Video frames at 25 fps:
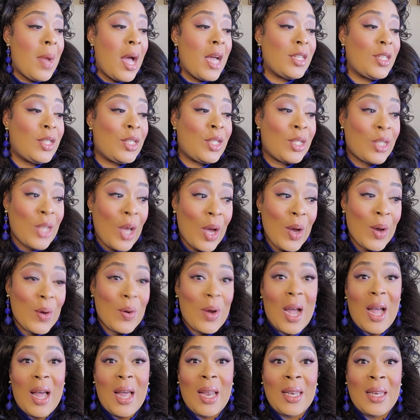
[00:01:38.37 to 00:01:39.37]

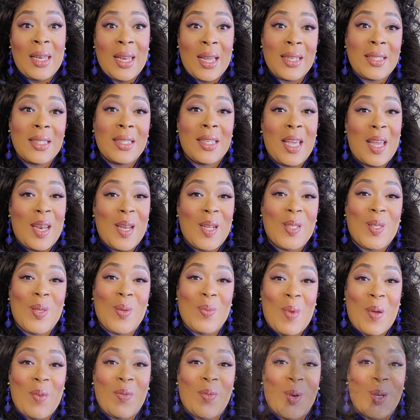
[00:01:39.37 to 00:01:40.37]
So let's get into
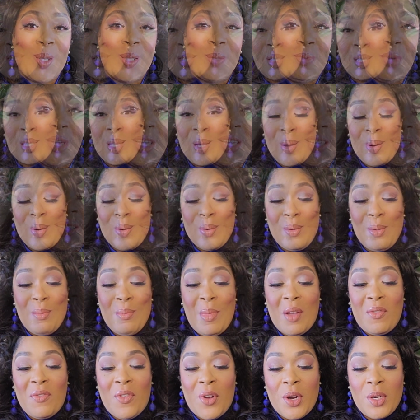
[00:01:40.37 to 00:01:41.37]
my first pick. So
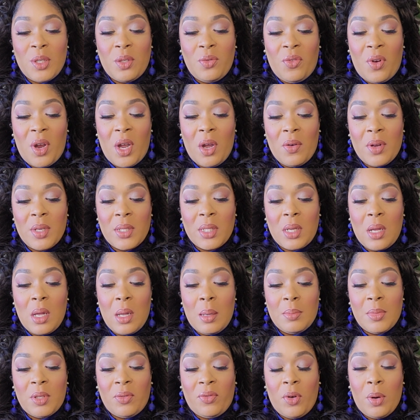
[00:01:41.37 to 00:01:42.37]
my first fragrance
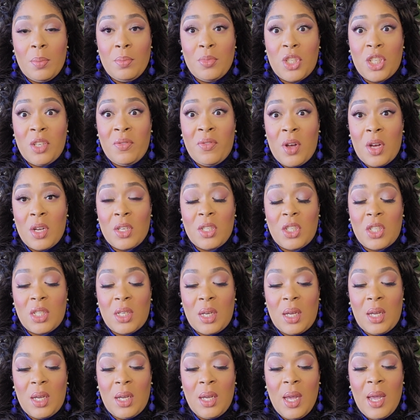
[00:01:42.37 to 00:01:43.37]
comes from
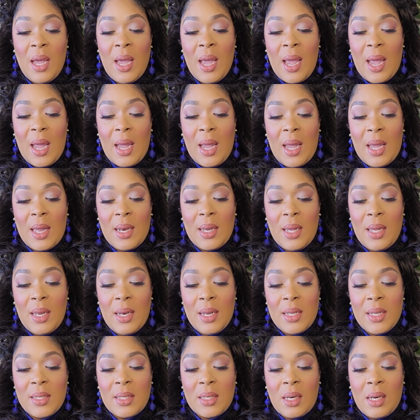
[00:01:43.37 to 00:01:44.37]
Givenchy, and it
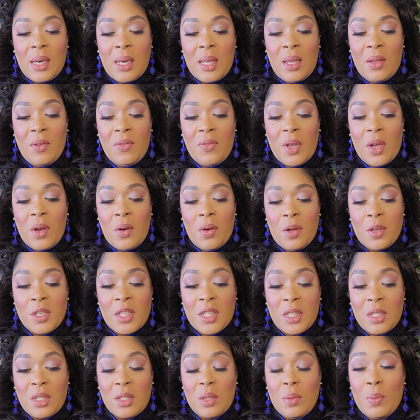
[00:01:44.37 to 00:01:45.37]
is Live
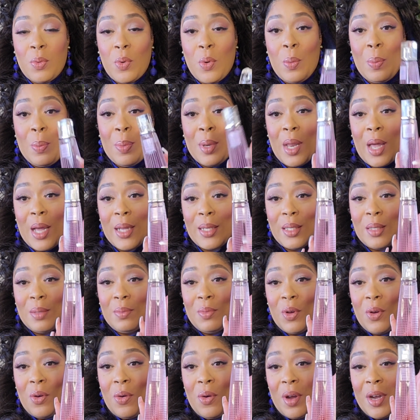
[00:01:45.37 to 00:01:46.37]
Irresistible
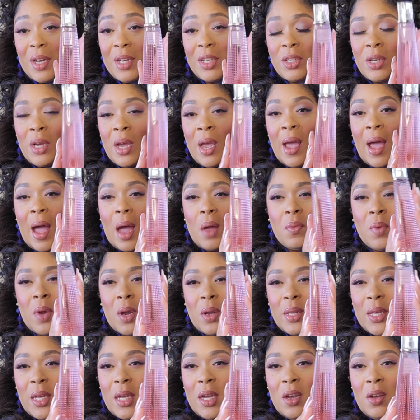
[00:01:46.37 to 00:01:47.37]
Blossom Crush. I
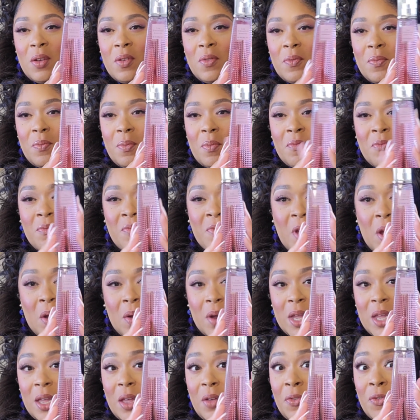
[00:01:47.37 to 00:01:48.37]
rarely hear
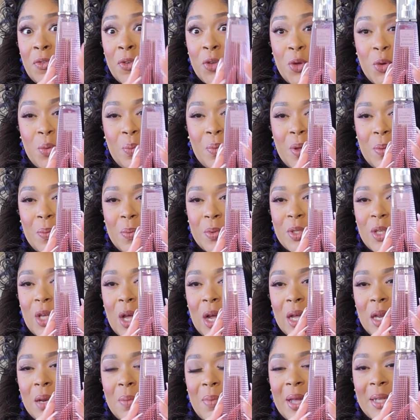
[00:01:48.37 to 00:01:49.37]
very few people
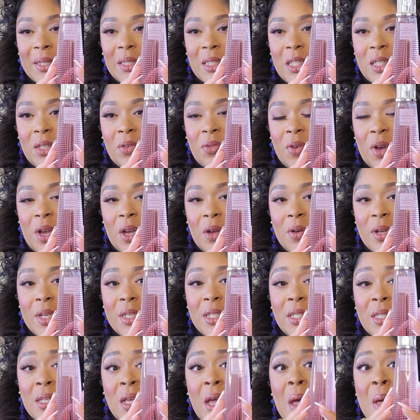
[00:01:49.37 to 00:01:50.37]
talking about this
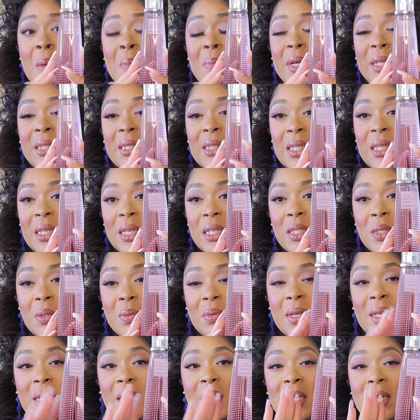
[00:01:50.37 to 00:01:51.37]
fragrance, but this
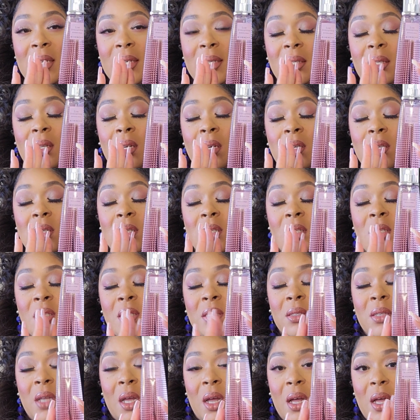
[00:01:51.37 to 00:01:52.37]
one is
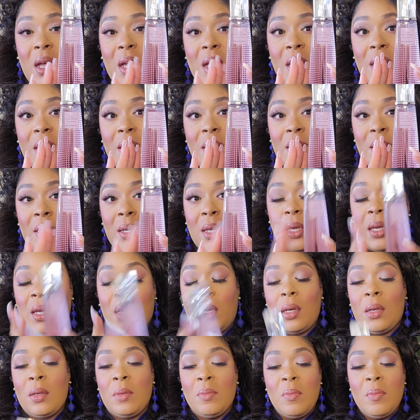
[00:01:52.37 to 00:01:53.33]
stunning.